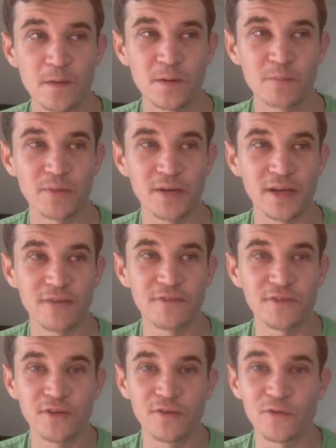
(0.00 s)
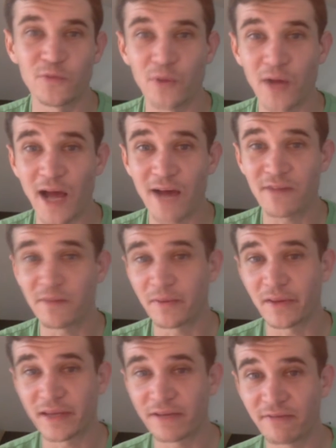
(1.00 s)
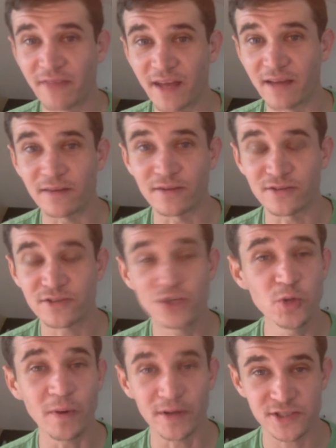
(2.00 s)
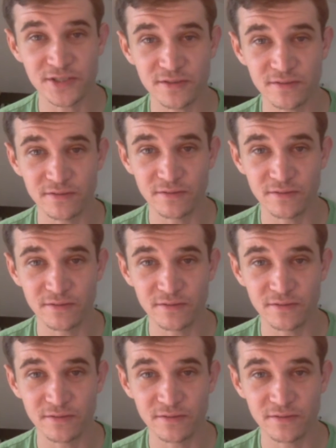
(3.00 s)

but if you have the belief that there's too much